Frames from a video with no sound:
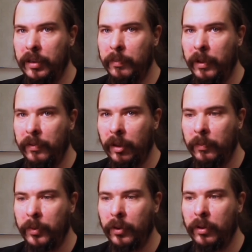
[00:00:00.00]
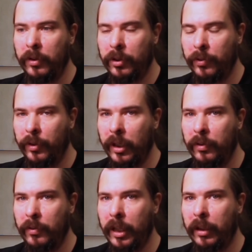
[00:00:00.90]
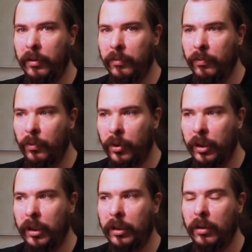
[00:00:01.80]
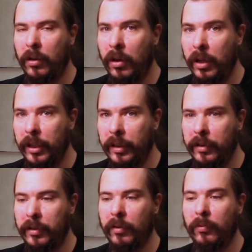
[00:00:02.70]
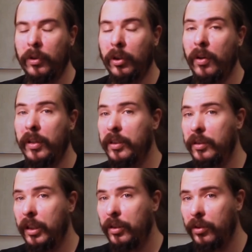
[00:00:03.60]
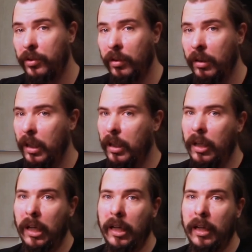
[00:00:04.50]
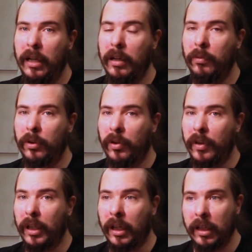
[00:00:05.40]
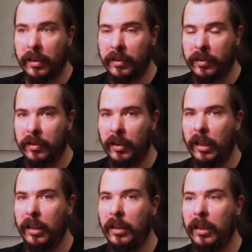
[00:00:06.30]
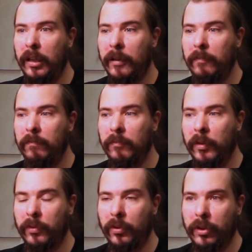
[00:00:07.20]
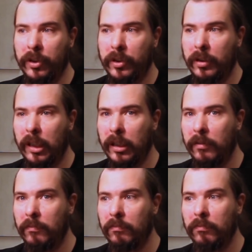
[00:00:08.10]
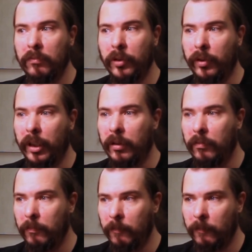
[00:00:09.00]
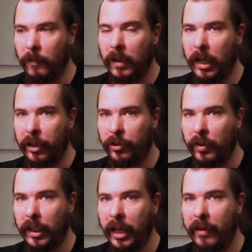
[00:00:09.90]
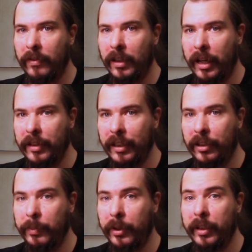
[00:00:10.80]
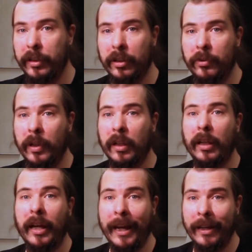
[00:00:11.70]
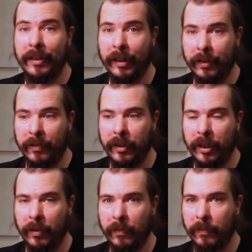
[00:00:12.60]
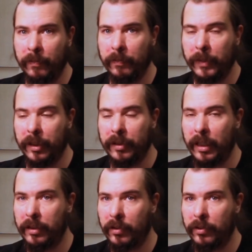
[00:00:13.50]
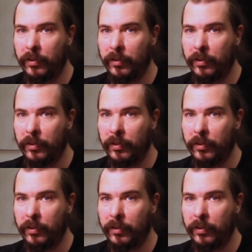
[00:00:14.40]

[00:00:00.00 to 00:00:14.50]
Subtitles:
a beefy computer so you can like work on it, work on the stitch, work on the cuts, and of course you can actually have a nice experience as well editing the video, because that's also